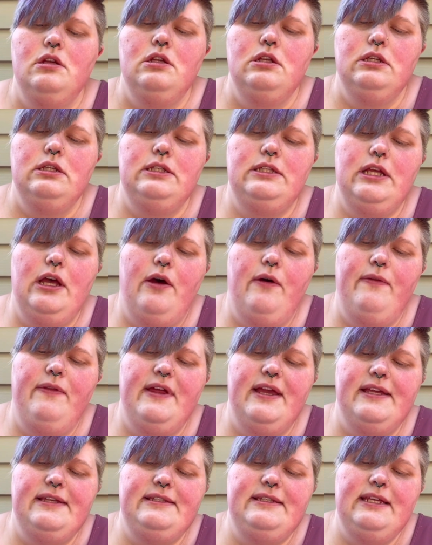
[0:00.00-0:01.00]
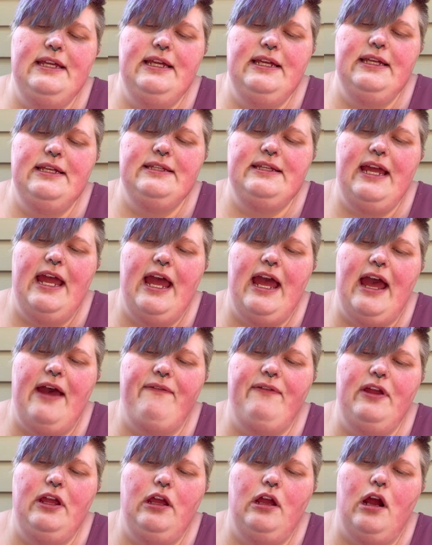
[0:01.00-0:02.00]
So this is half
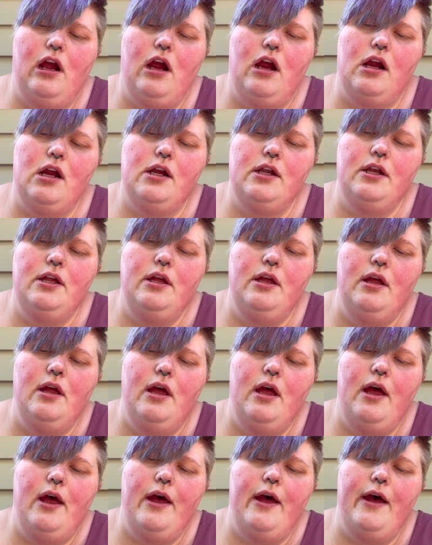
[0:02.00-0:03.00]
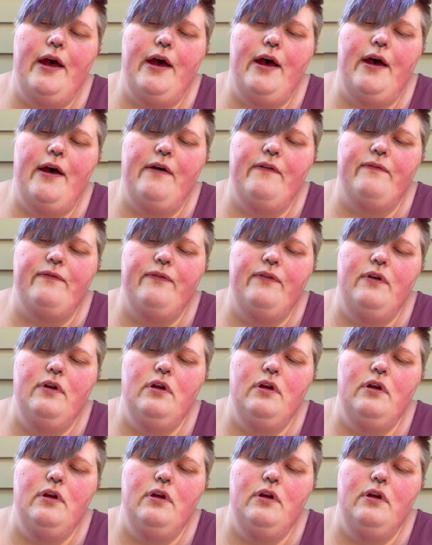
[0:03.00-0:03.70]
a yard of